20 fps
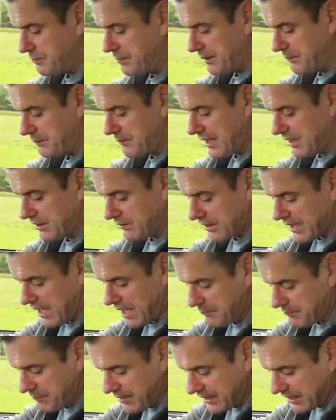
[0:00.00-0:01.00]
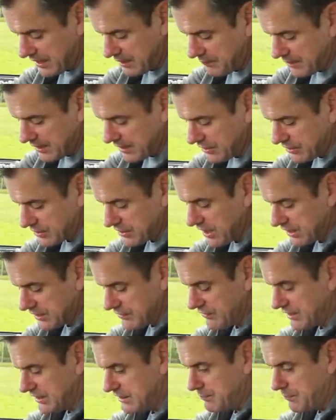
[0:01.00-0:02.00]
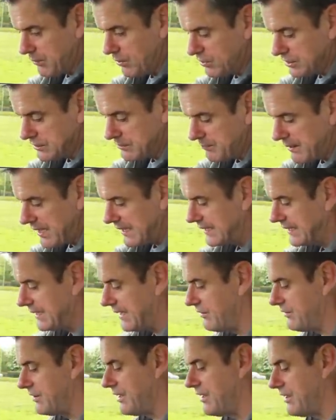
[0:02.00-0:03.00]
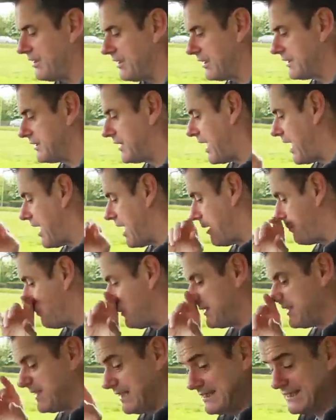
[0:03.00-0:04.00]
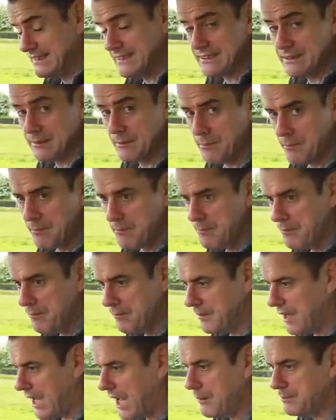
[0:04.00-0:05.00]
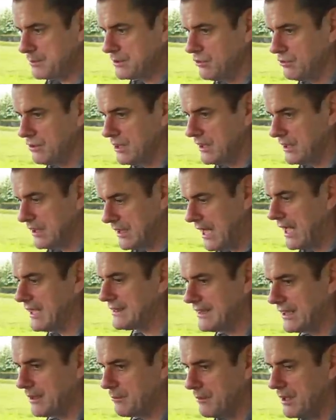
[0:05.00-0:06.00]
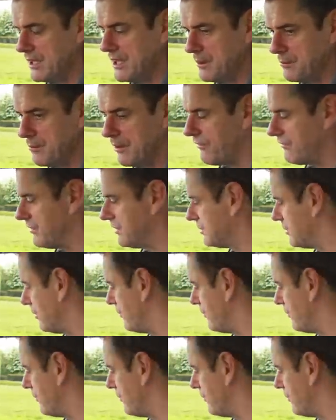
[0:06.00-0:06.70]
a big manual handbrake in the middle. There's lots of exposed metal down there in the carpet. This is absolutely classic Mini, perfect